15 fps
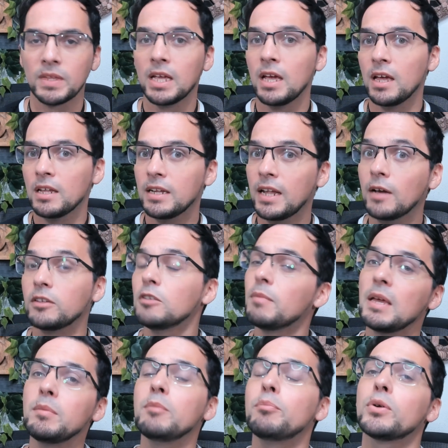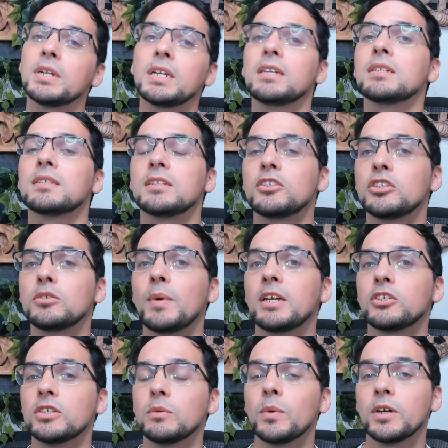Now, you may be put in a situation
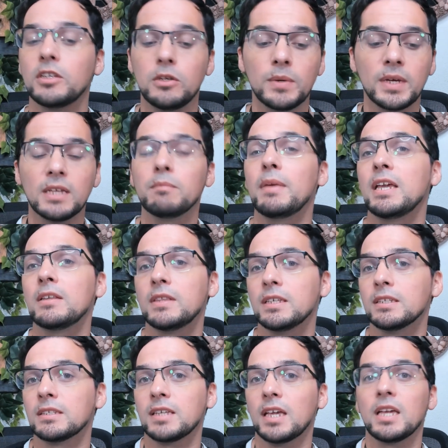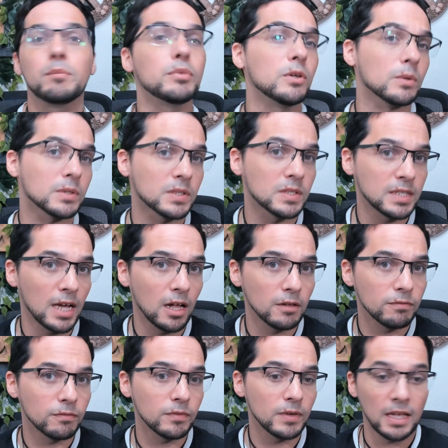where you can make the escape yourself,
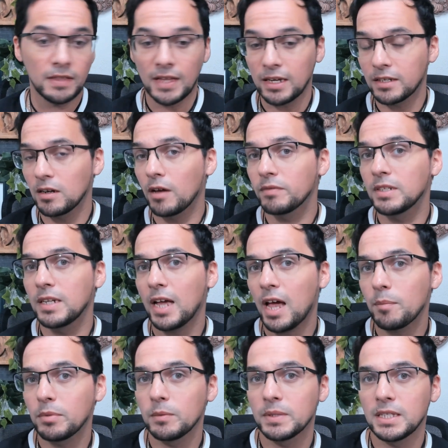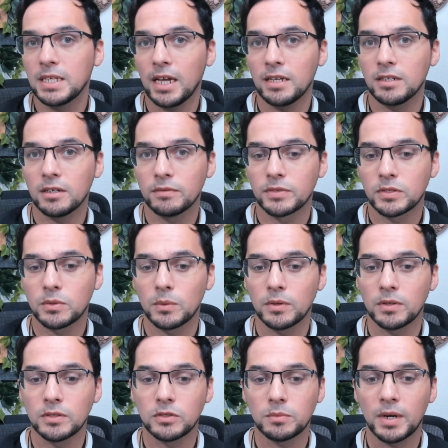and that can often happen with the Eight of
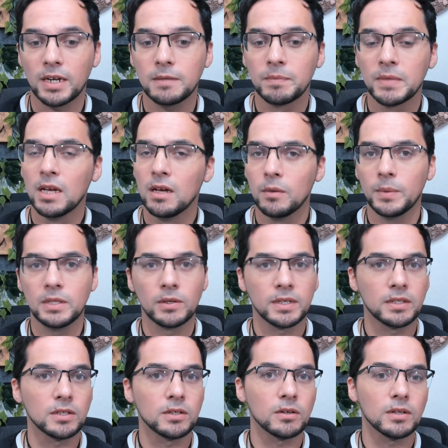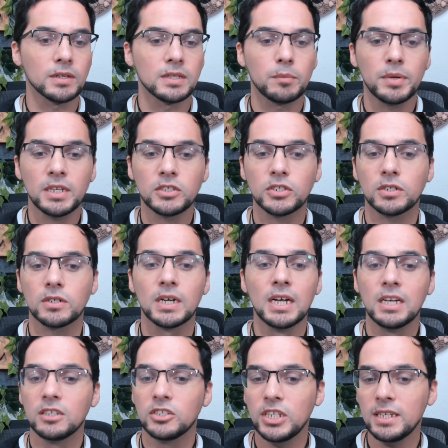Swords, right? We look at the girl in the picture.
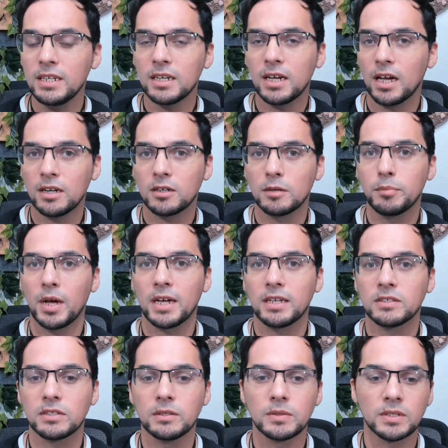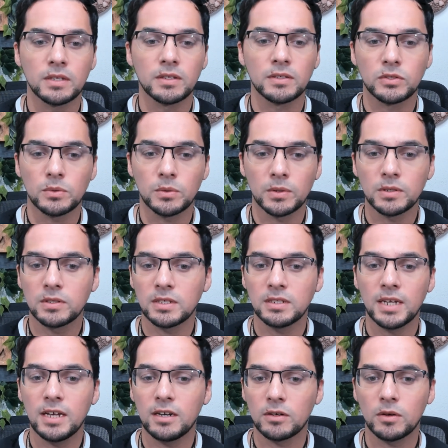She can cut her binds loose on the swords and take
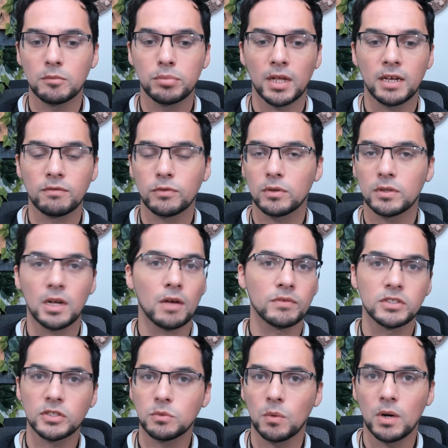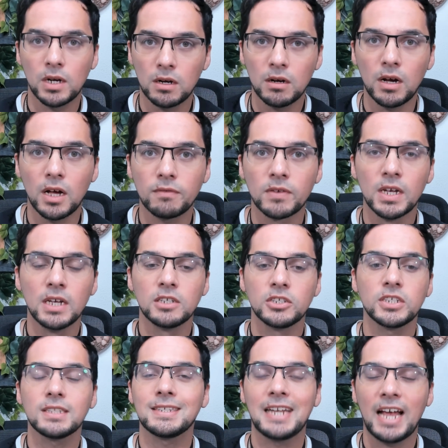her own blindfold off and just walk off. She
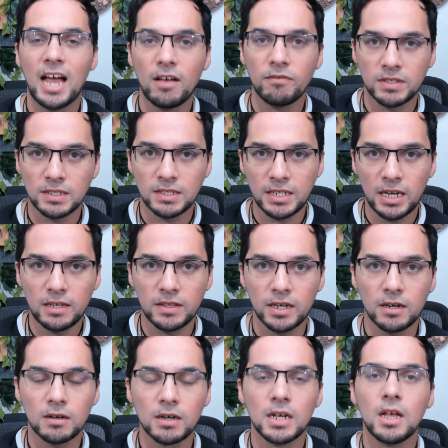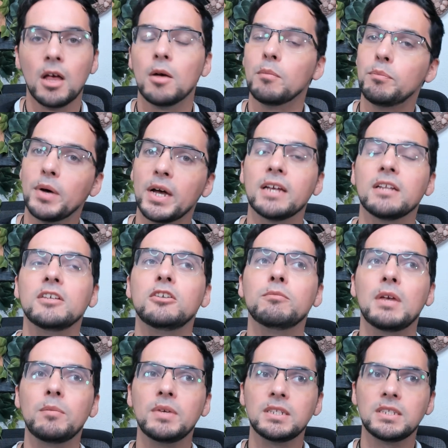doesn't have to stay there. But you may be
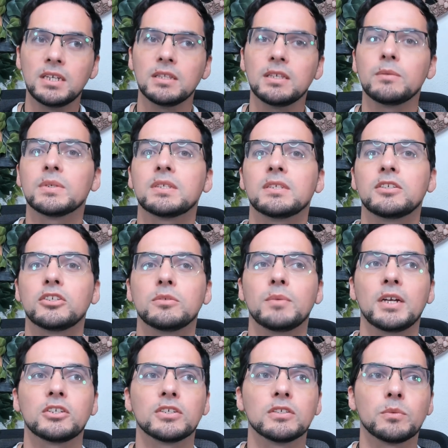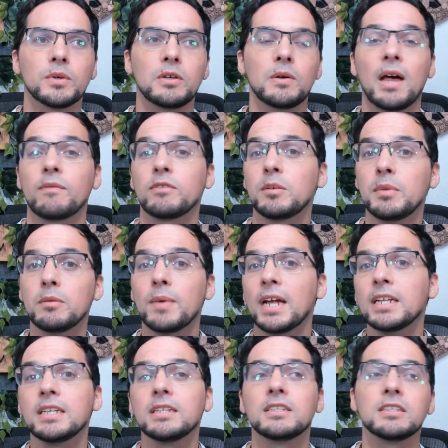dealing with situations where you have to be ready
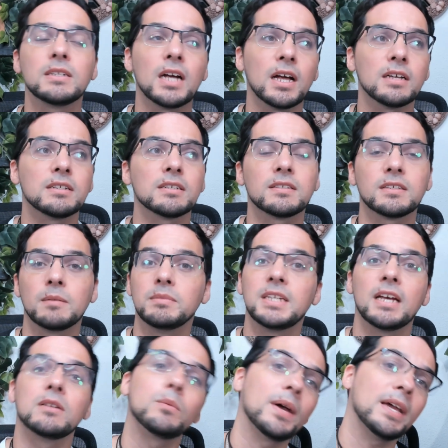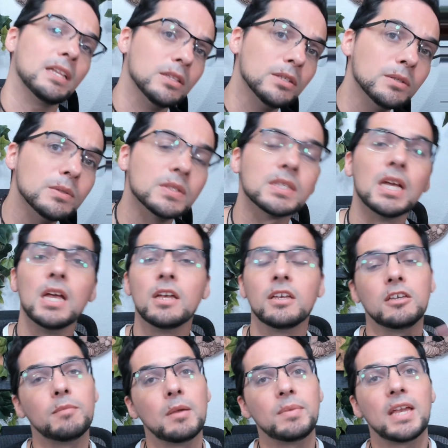to cut some dead weight loose. You may
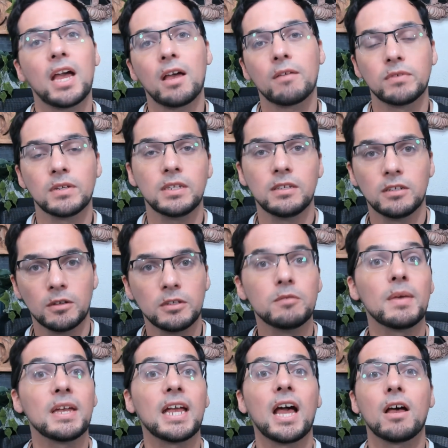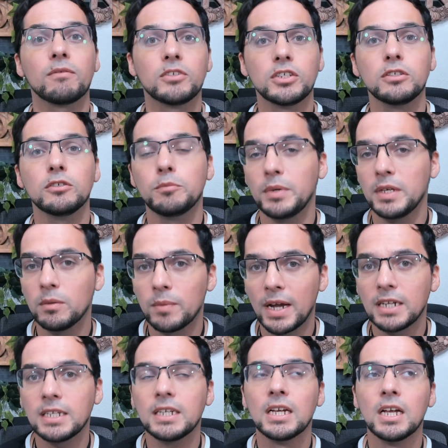have to be
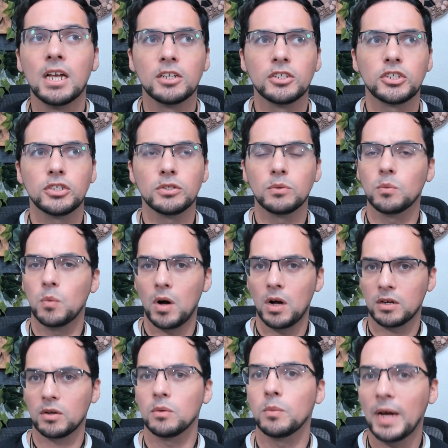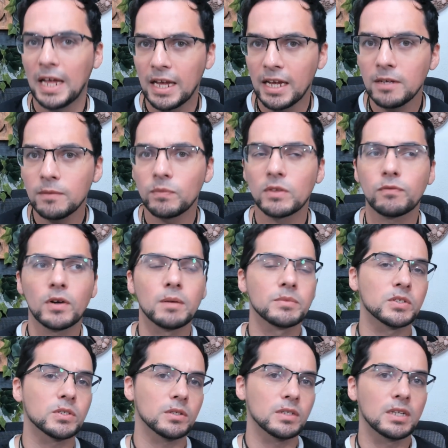ready to walk away from
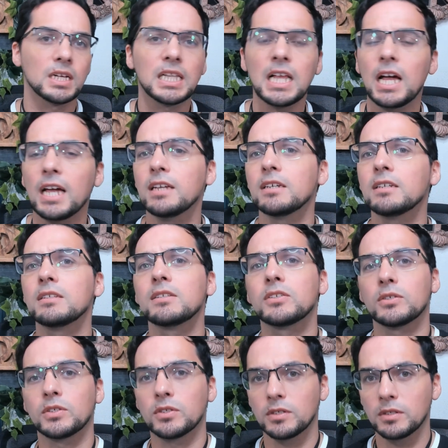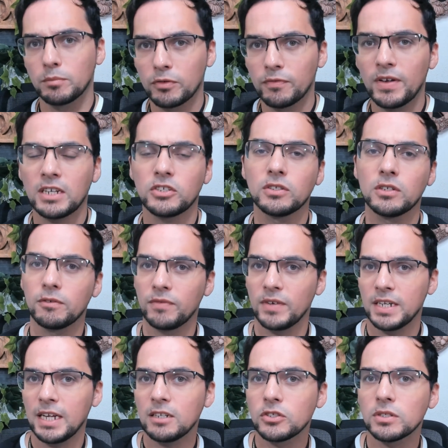certain clients or certain professional or
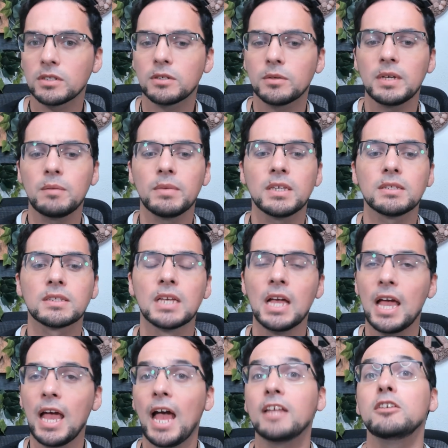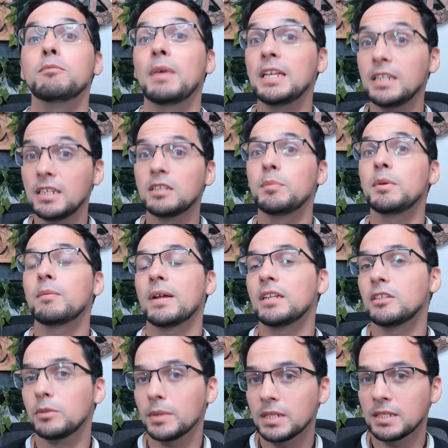financial agreements, and you may need to be ready to
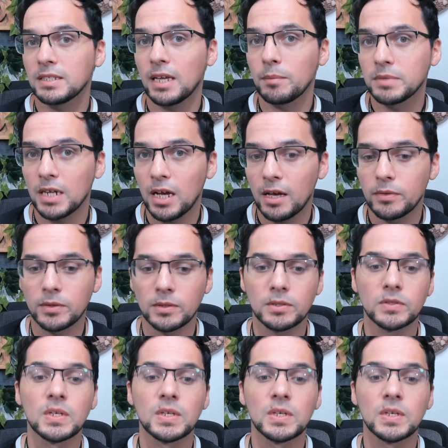accept others.